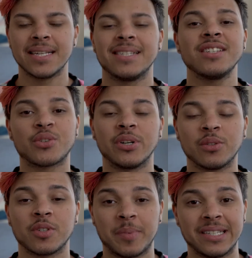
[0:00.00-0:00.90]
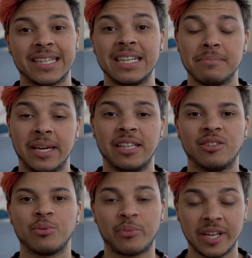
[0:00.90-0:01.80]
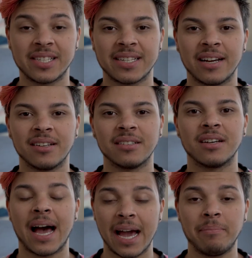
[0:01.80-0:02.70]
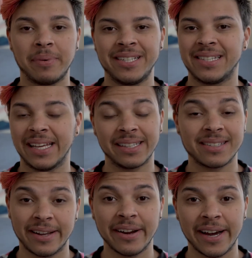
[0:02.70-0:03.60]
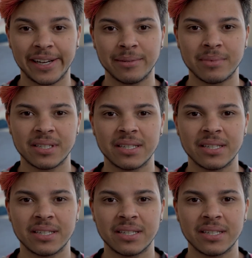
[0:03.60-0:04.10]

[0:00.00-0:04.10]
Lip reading: Since Grailed was basically made to resell hypebeast and designer items,